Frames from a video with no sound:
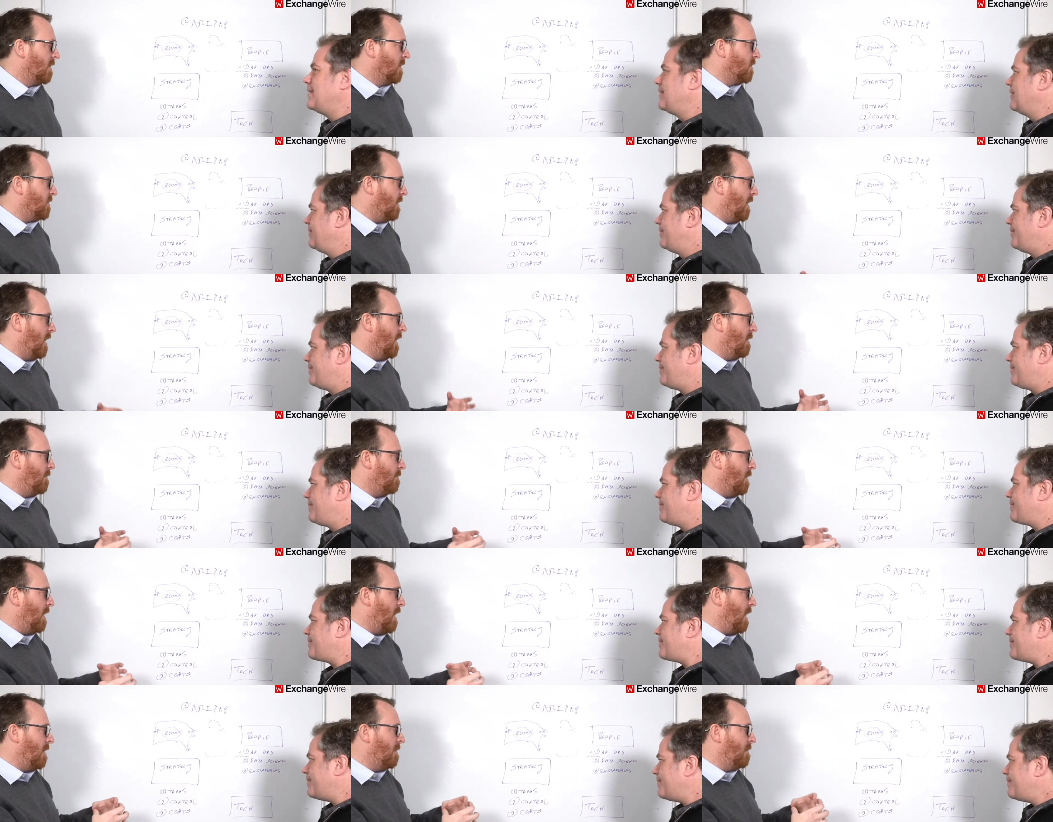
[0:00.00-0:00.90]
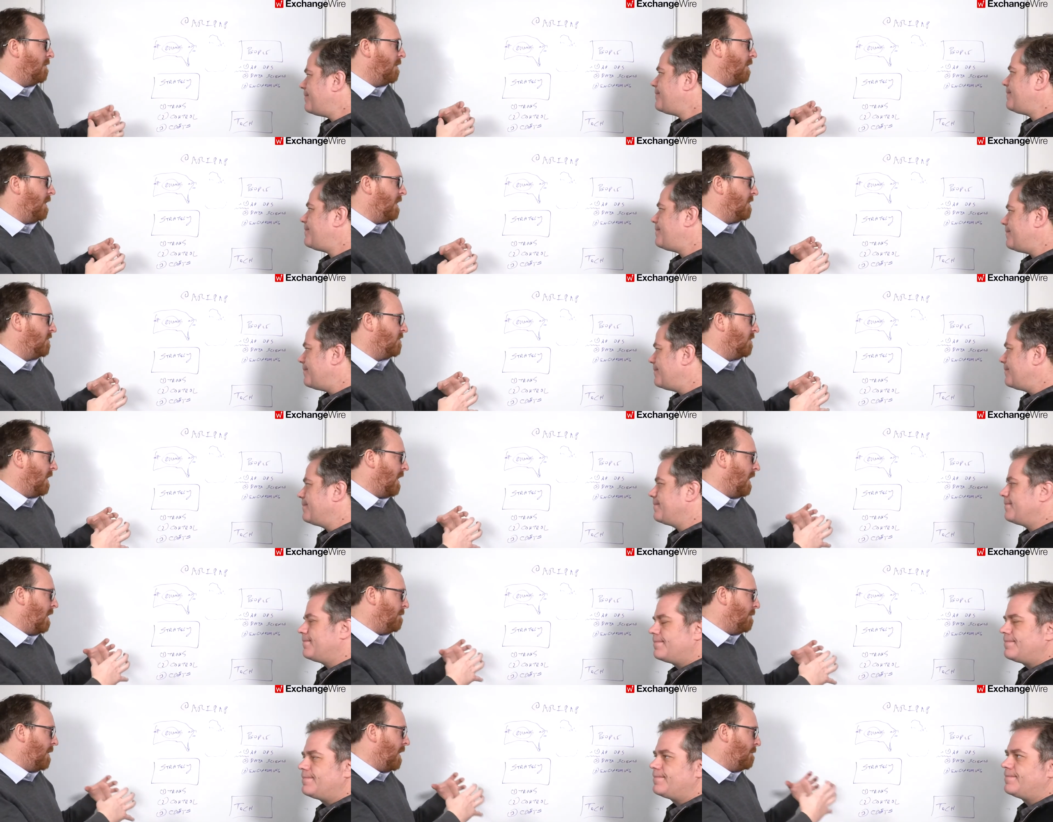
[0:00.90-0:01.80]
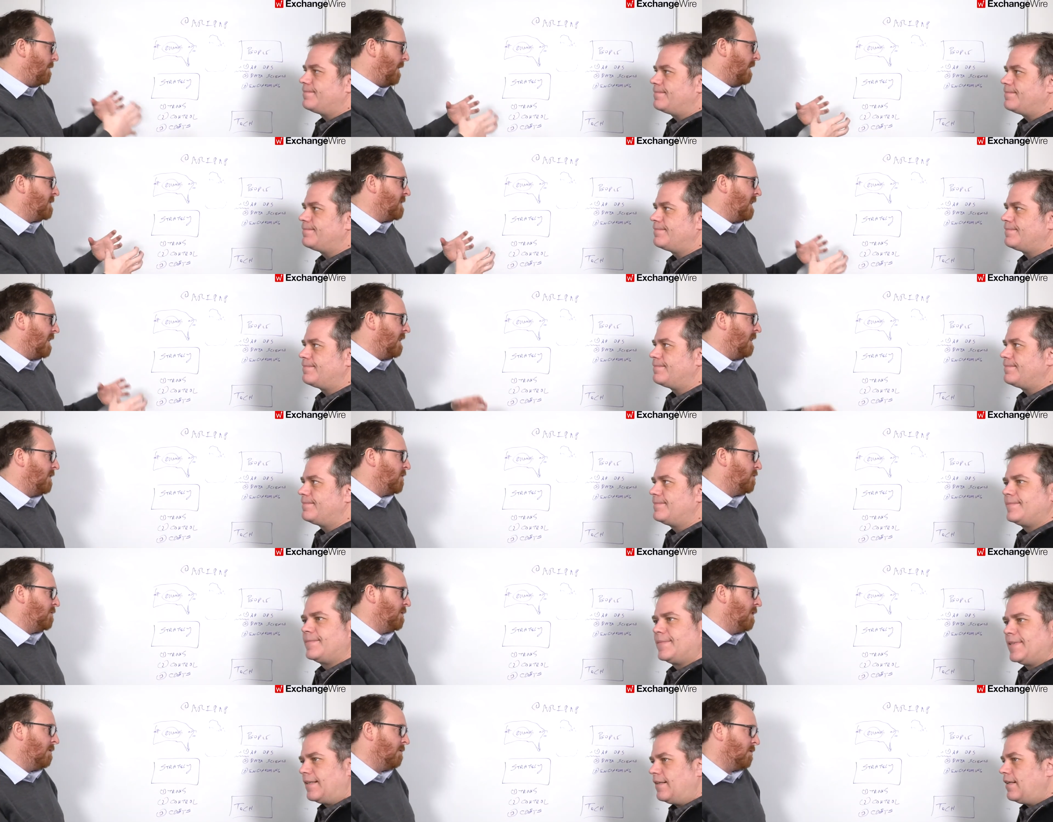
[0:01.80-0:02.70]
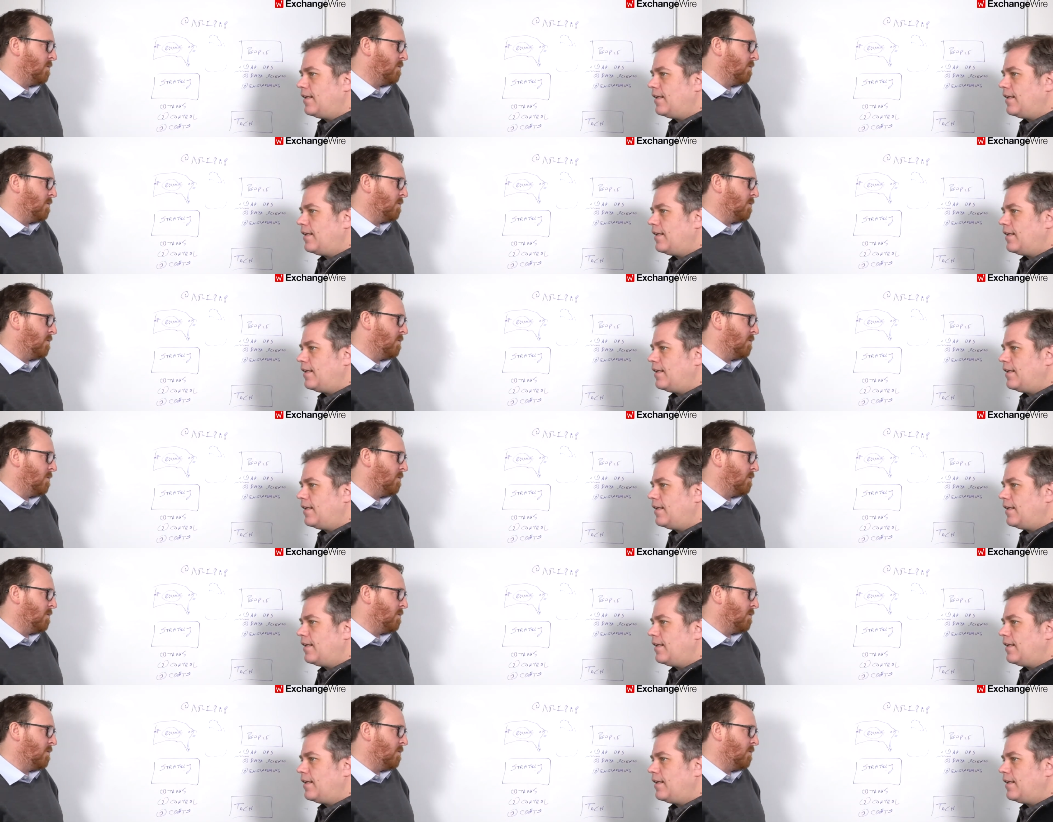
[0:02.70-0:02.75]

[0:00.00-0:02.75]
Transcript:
Speaker 1: So how how how, how big is that issue there